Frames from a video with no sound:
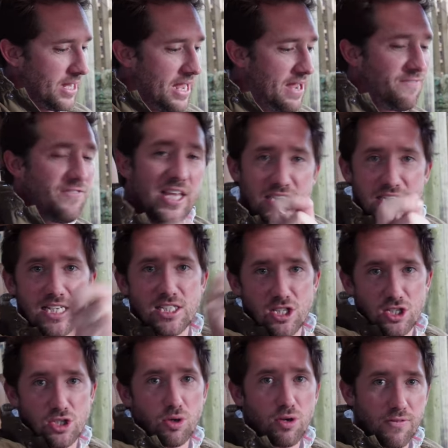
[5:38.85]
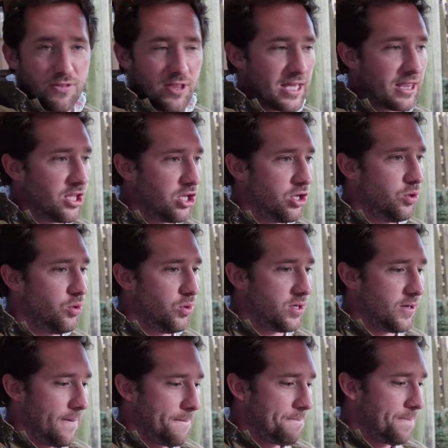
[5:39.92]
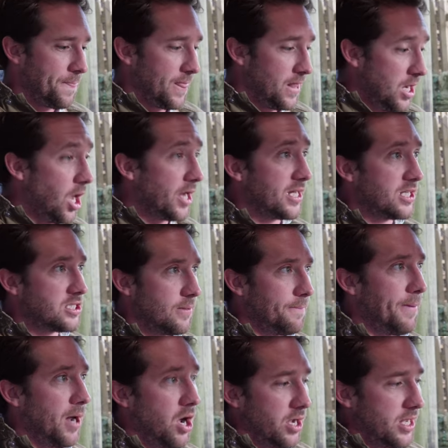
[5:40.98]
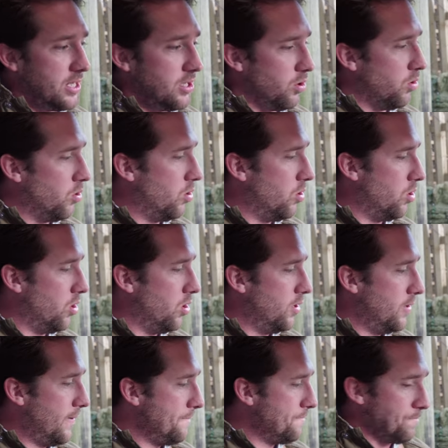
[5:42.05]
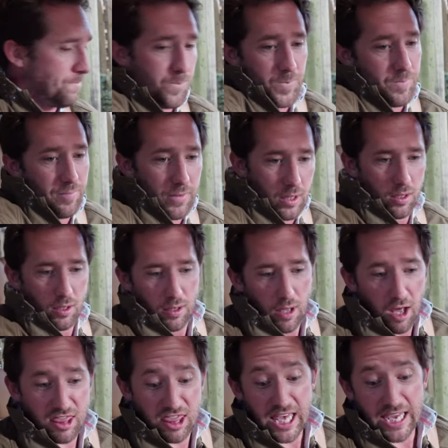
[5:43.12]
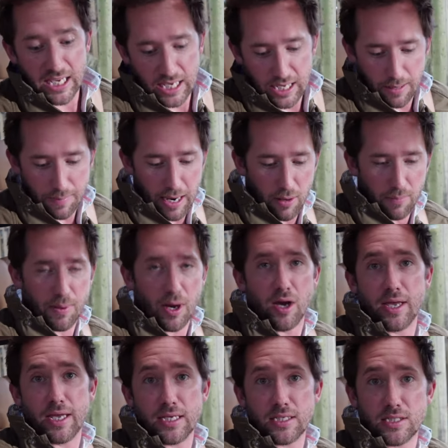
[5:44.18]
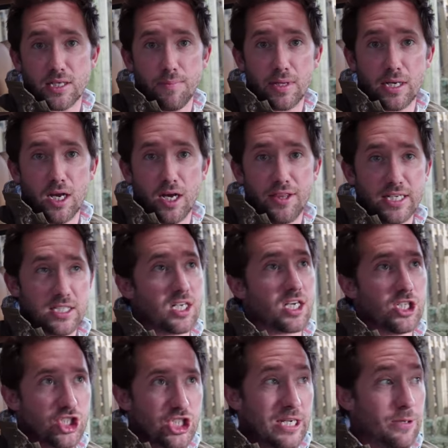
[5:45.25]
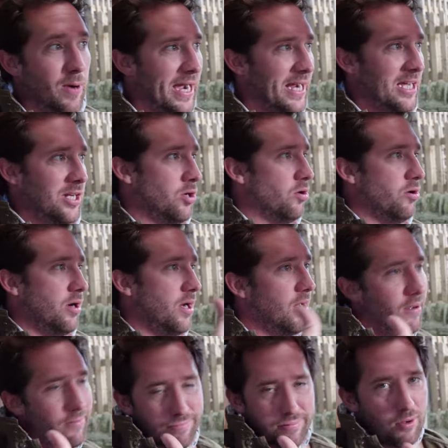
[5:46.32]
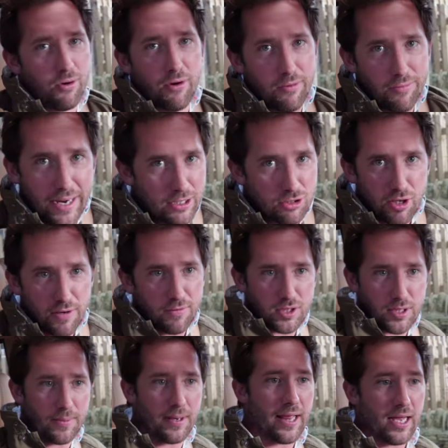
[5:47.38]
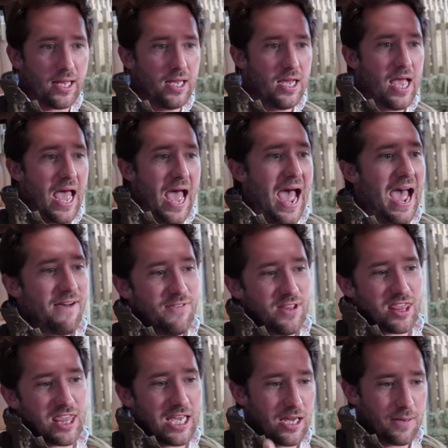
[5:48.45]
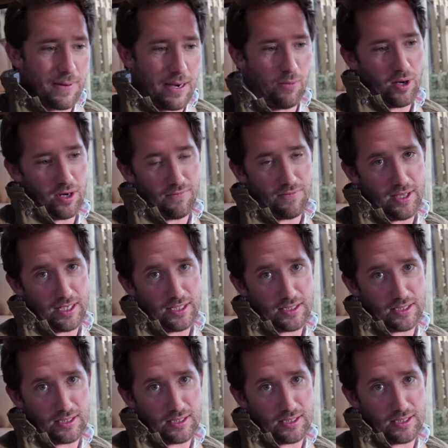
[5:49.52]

If this is the sort of thing that you'd like to buy or are thinking about buying, something like this, like a G-Wagon or a, or a Range Rover or something like that, have a think about one of these.